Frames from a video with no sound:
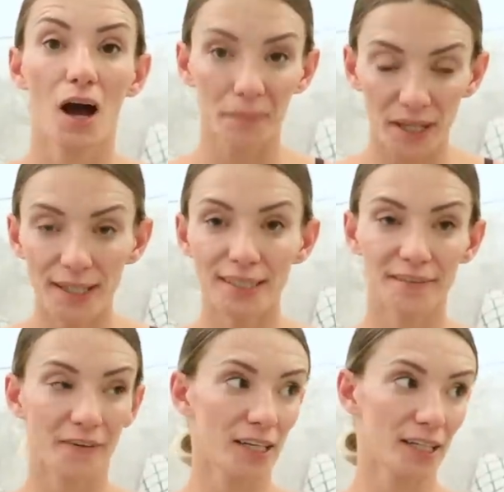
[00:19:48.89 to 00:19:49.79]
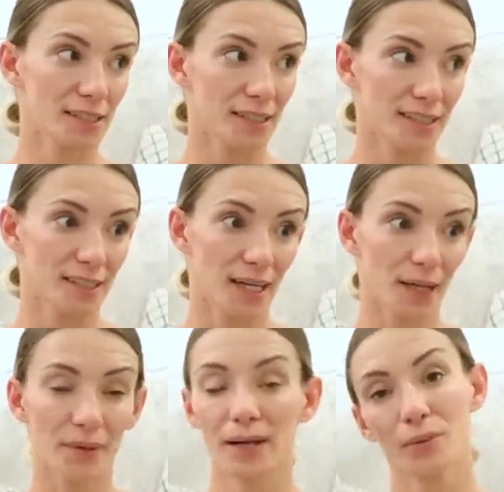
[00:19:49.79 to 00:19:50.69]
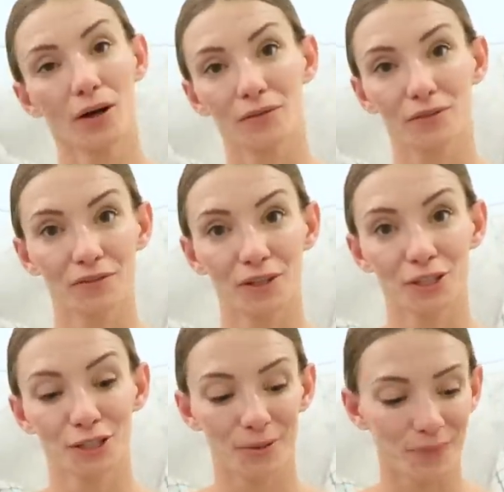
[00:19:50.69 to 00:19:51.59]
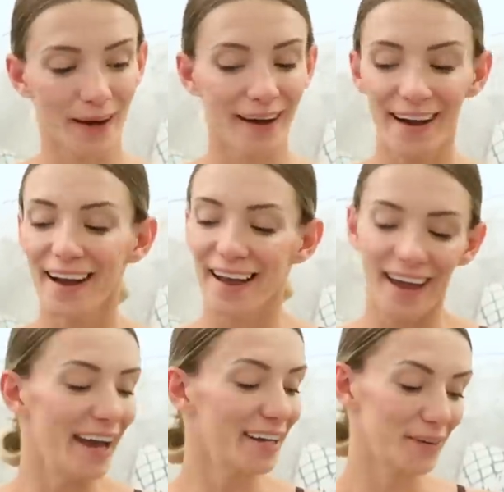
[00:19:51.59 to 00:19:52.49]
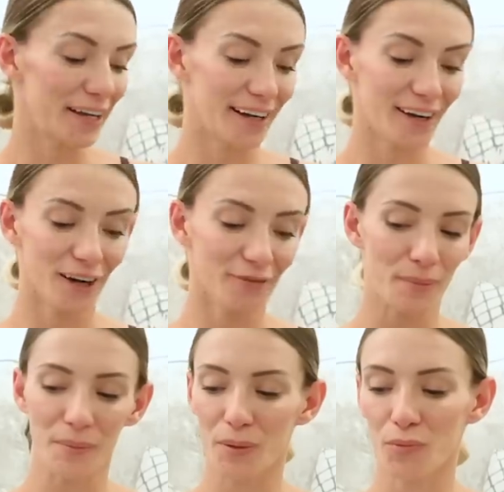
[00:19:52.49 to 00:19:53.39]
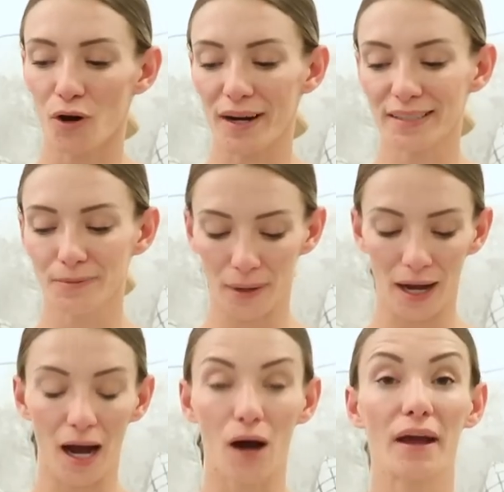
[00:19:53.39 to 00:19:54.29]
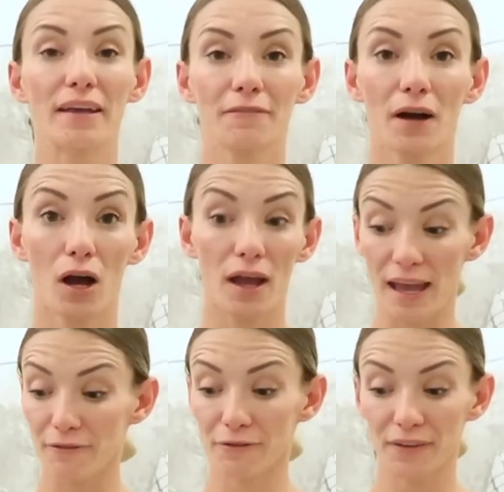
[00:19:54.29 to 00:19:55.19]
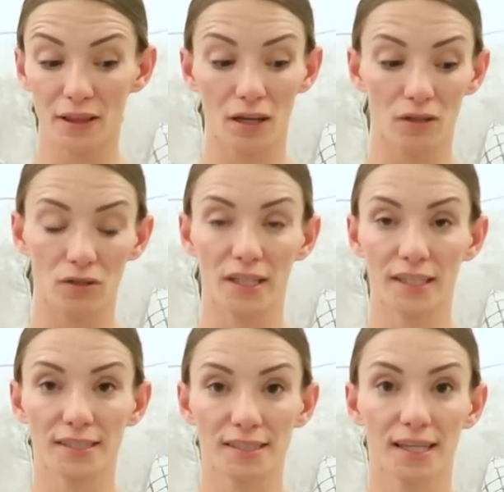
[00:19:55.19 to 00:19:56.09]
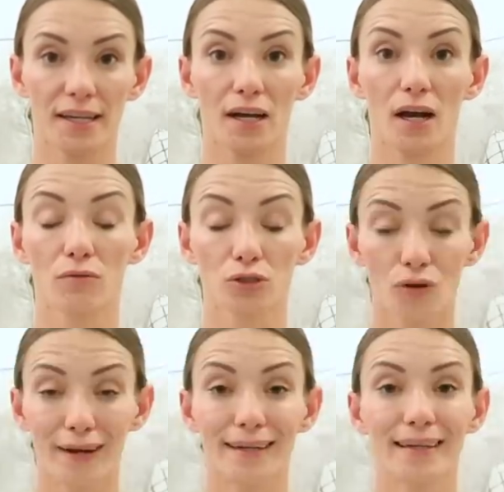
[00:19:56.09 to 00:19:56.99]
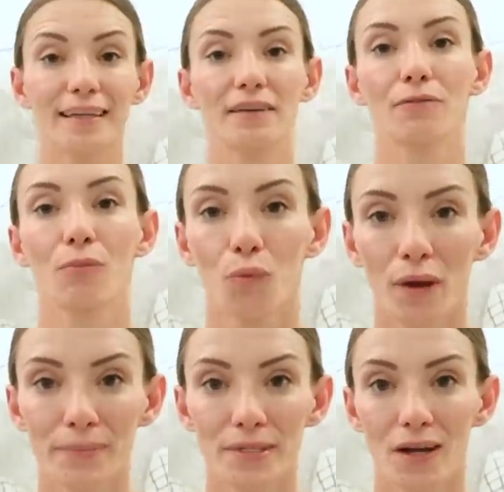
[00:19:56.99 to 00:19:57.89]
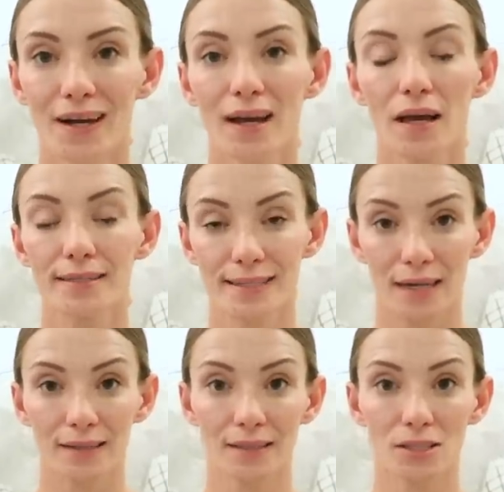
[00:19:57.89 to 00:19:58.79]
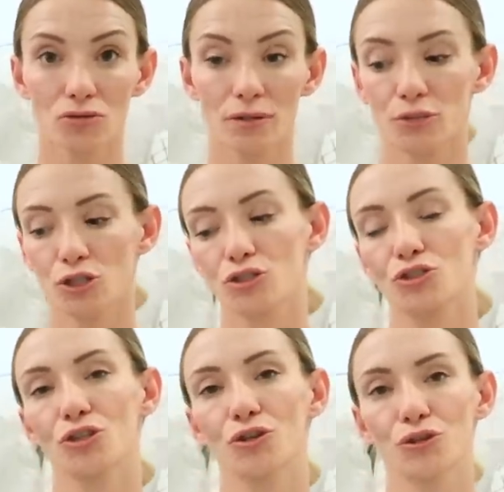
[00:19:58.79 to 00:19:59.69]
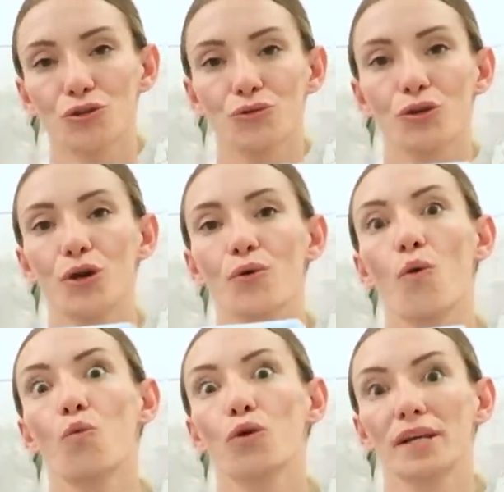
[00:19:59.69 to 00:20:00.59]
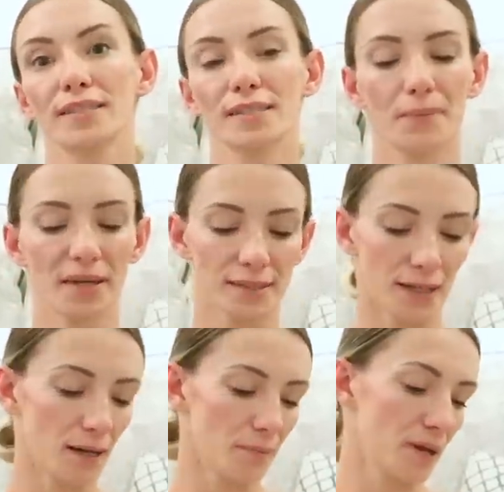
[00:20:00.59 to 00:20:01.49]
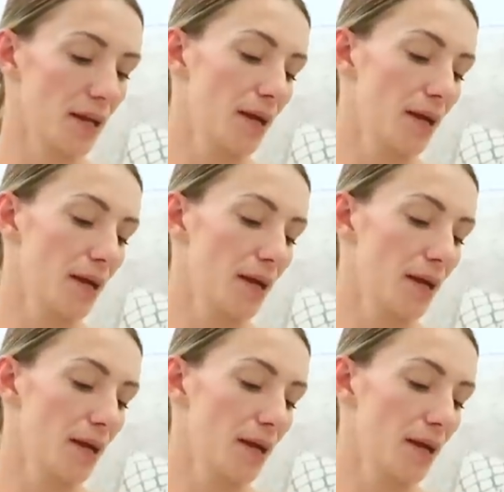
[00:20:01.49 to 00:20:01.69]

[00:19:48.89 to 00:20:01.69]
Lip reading: I'm going to need to find it because I need to take that part of the furniture. But anyway, I can't remember the price. But I'll, if everything that I've got here today, I'll try and link it from the website down in the description so that you know what it is that I picked up.